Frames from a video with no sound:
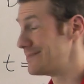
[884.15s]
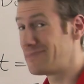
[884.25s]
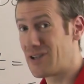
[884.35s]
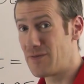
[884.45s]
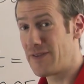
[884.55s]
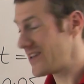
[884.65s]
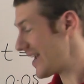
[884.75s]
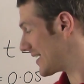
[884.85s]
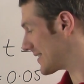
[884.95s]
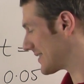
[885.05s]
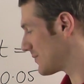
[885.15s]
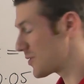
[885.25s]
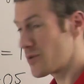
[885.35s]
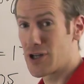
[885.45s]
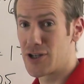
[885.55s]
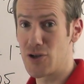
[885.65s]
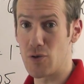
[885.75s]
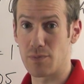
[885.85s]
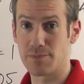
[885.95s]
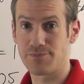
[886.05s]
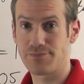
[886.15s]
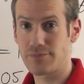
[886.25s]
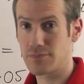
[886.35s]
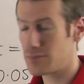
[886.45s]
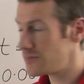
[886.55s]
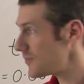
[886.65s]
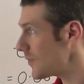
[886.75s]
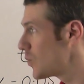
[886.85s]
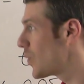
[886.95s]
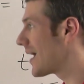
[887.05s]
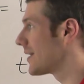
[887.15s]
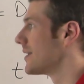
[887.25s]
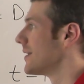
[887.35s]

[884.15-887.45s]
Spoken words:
but no 58. What are we going to do? Well,